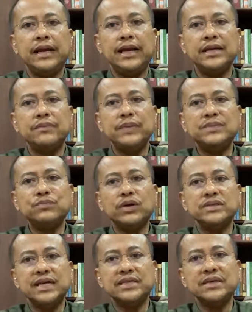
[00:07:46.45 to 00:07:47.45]
And the best
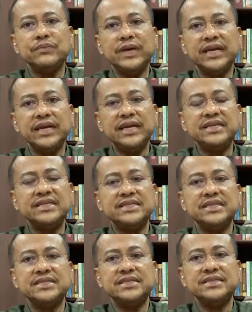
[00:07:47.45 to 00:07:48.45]
process in making
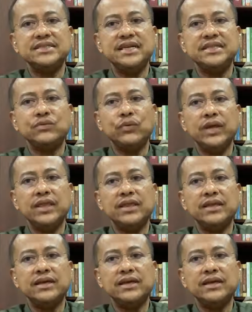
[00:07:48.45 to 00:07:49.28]
decisions is with